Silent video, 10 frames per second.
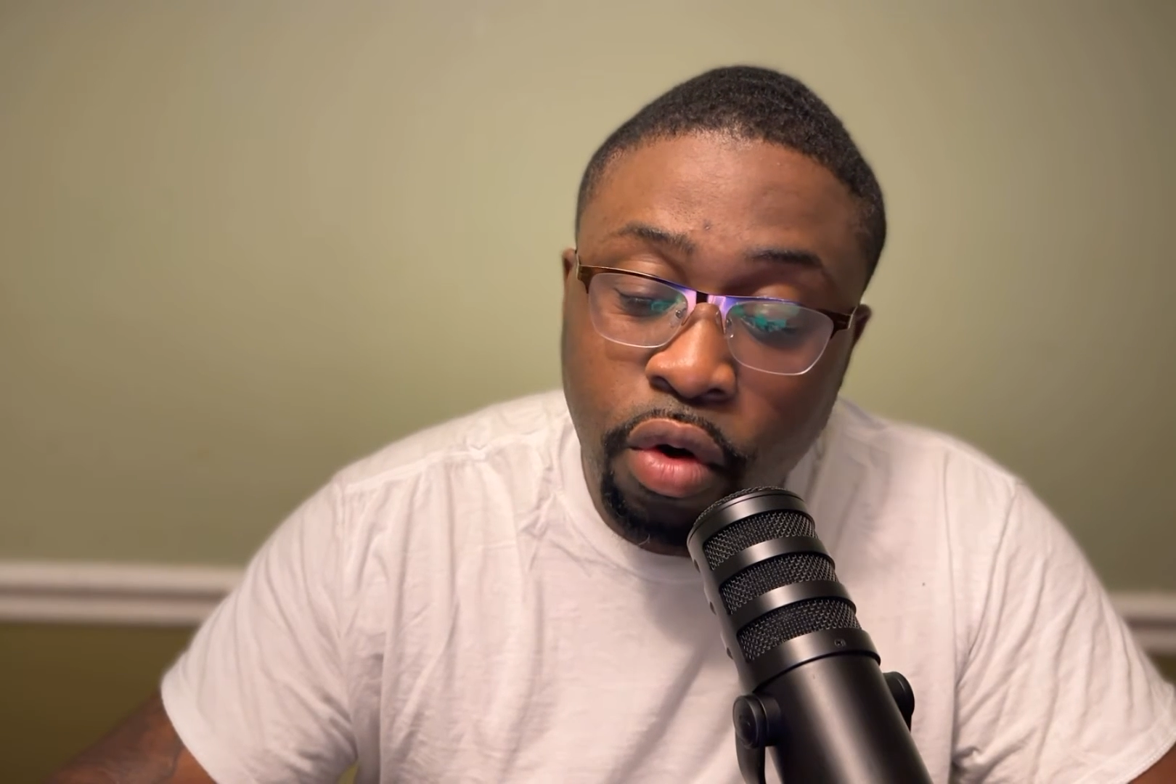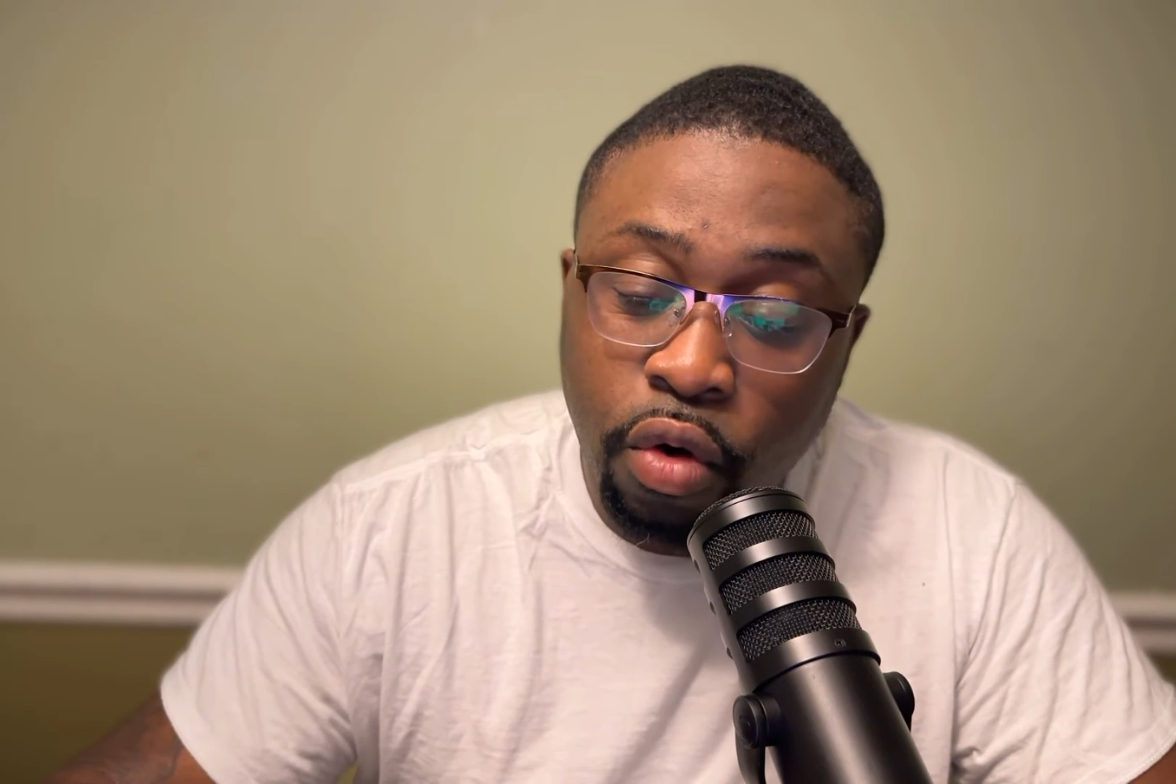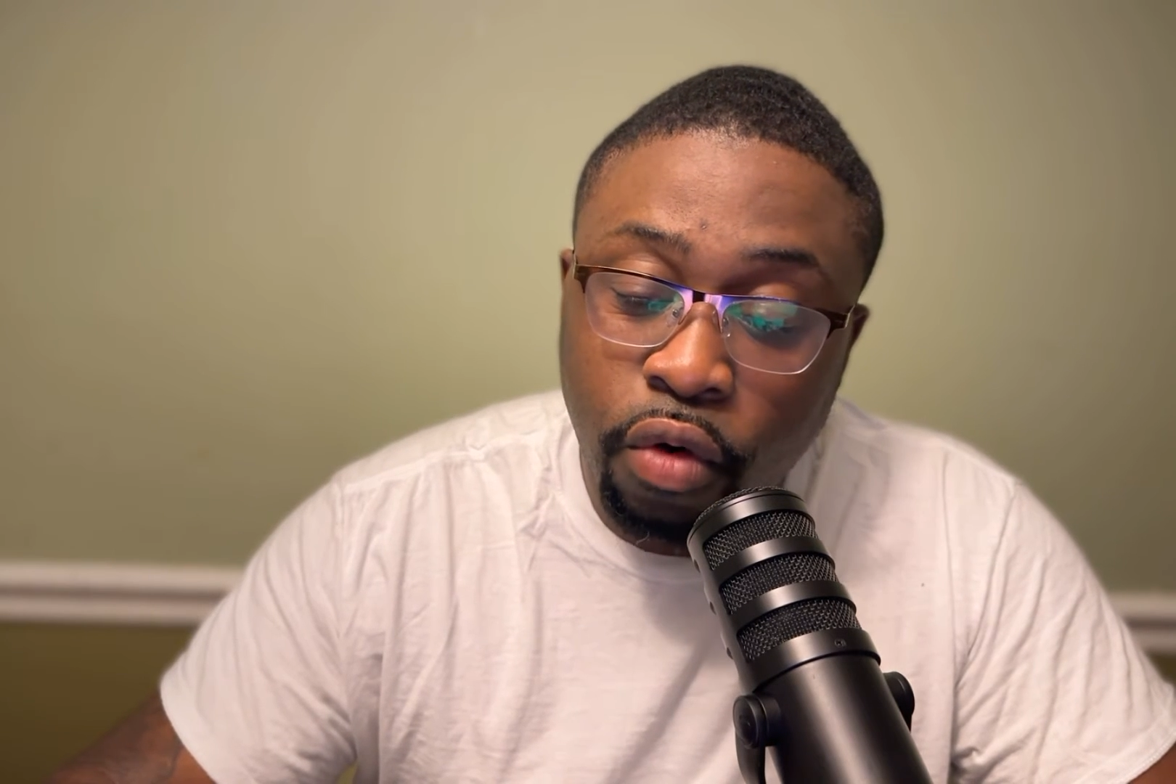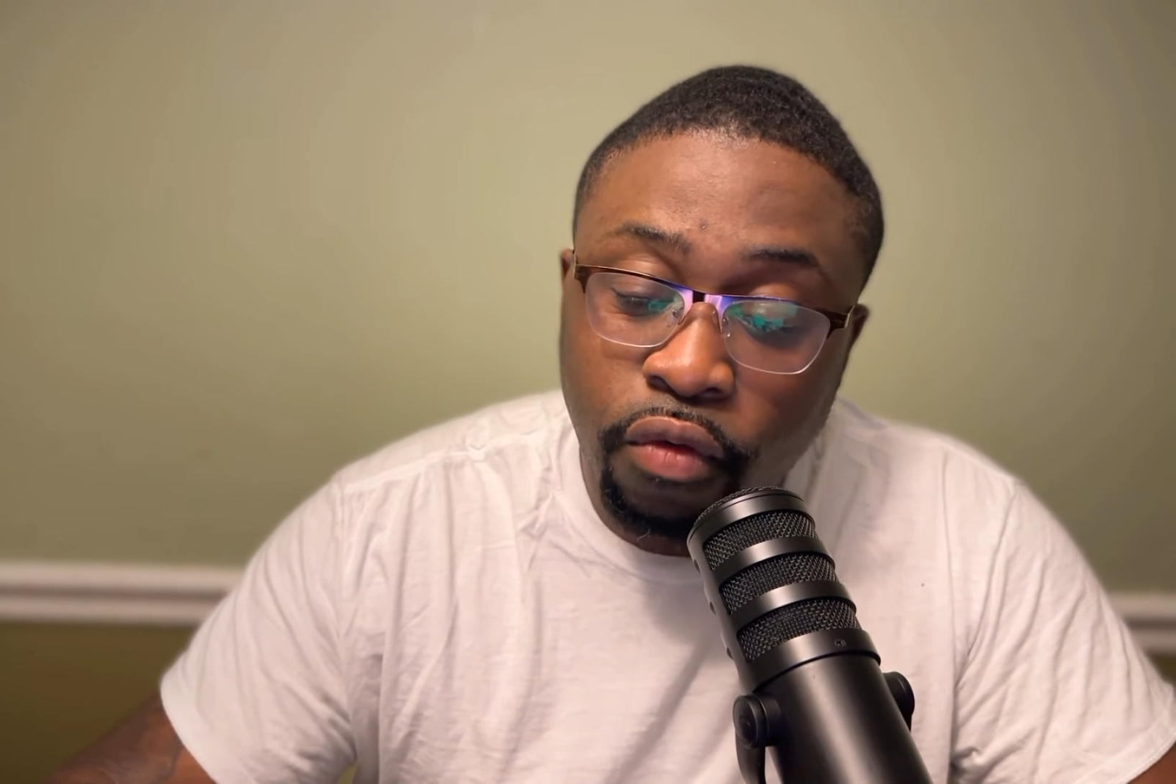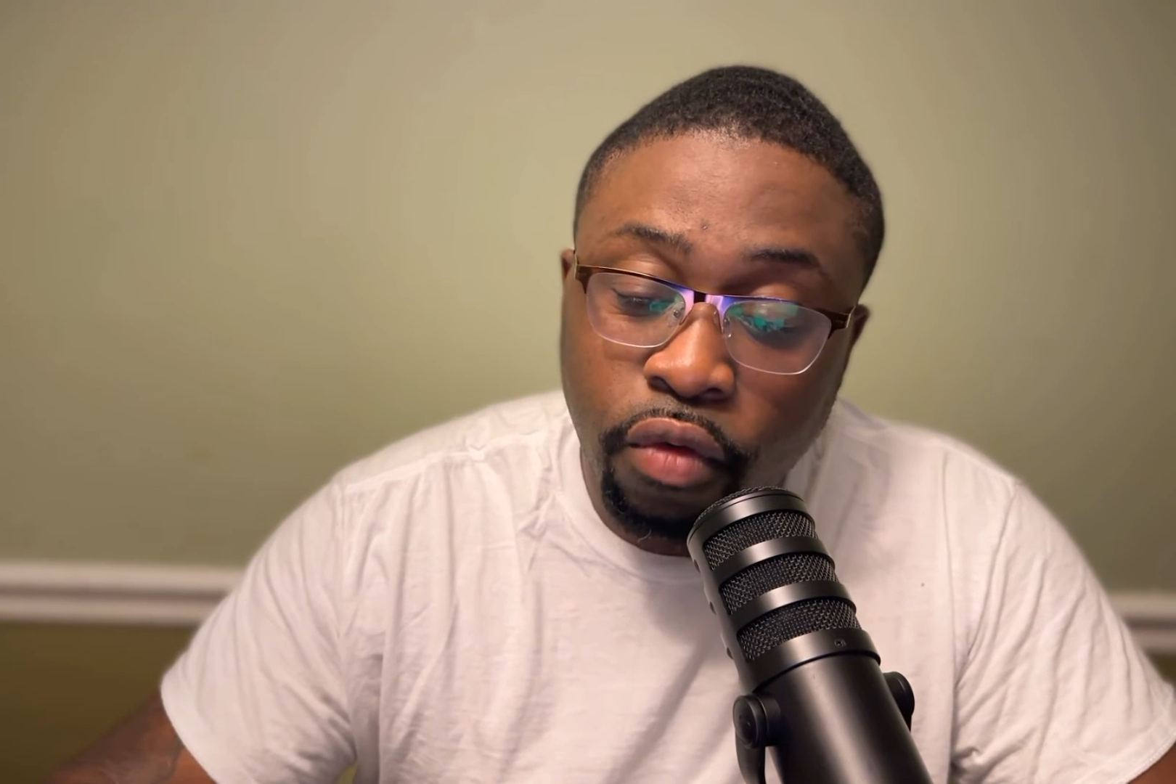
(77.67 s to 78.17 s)

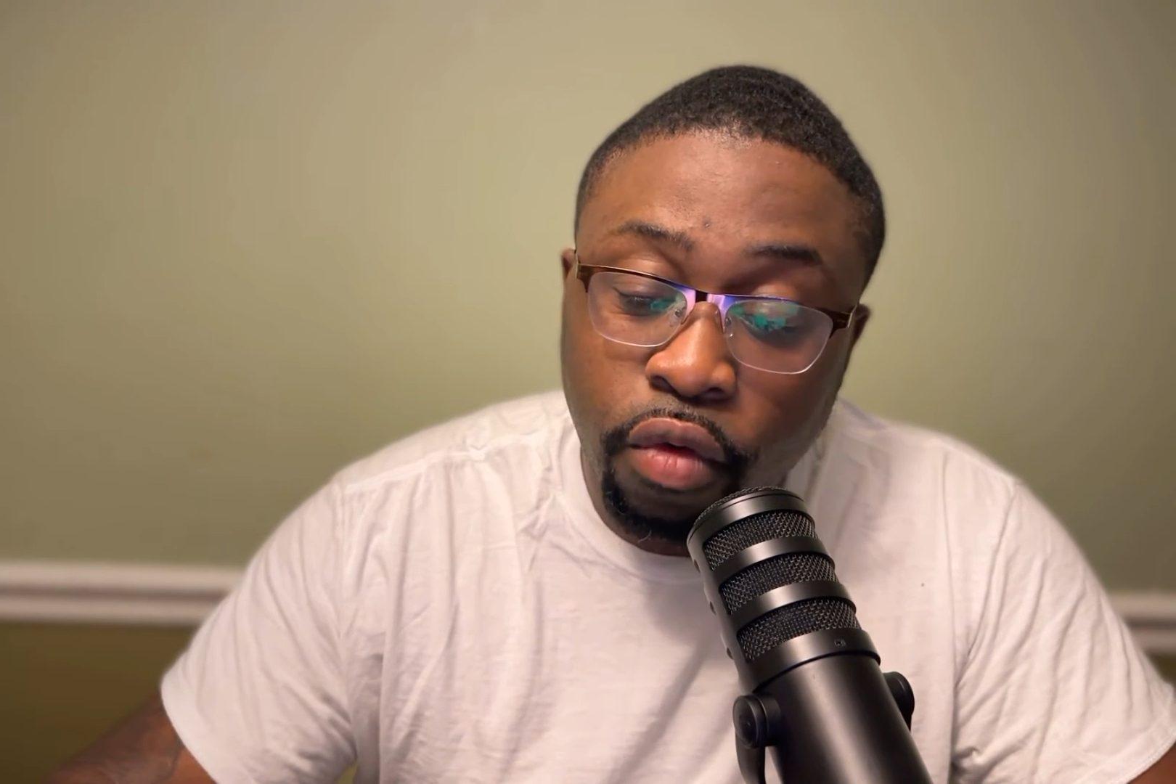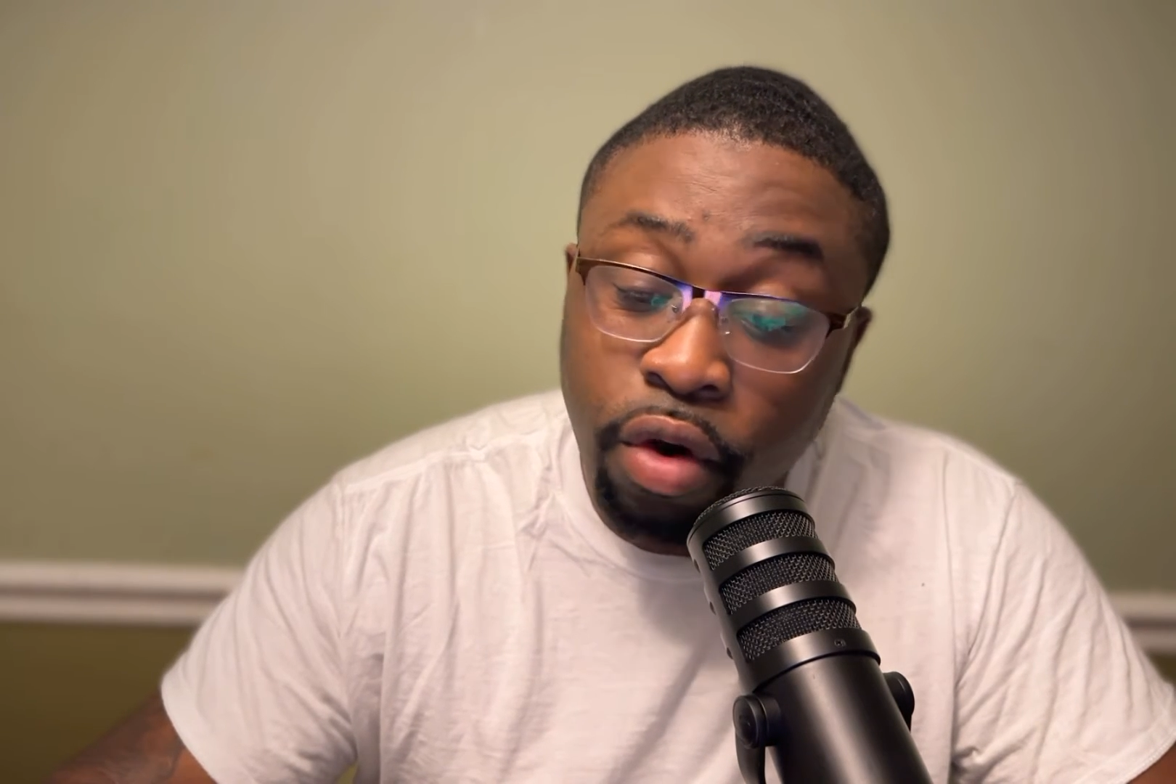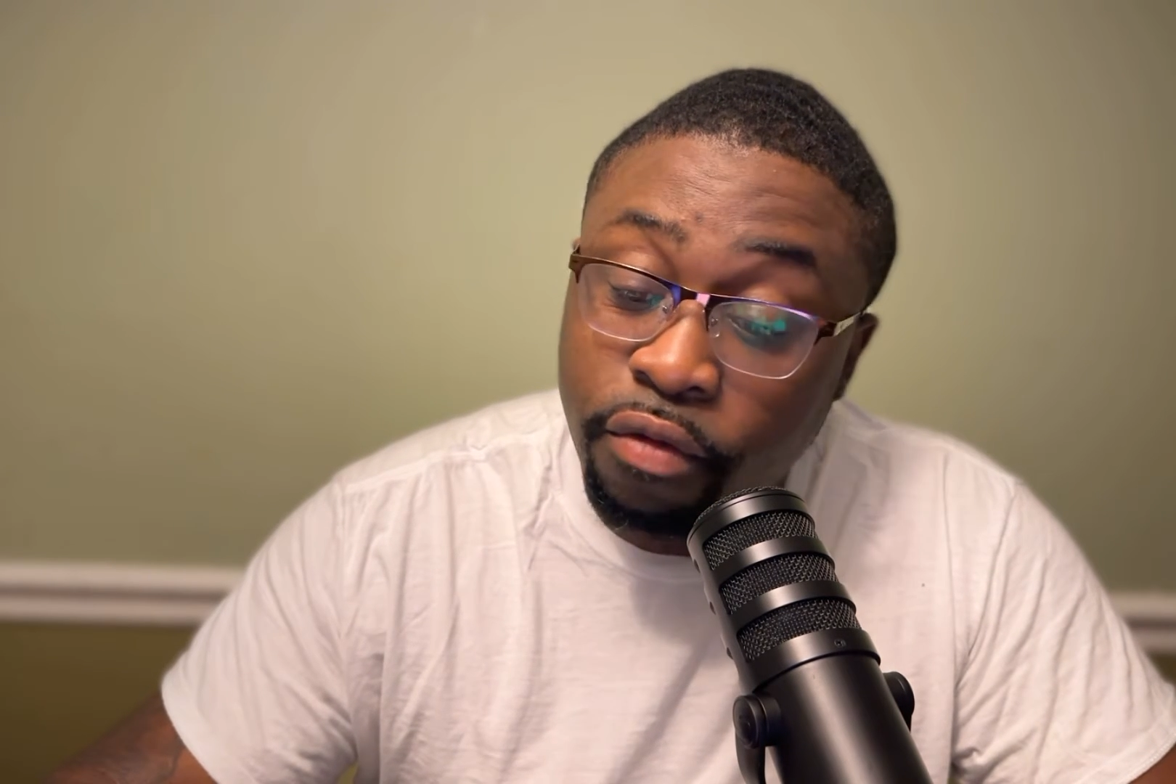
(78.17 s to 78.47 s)
or on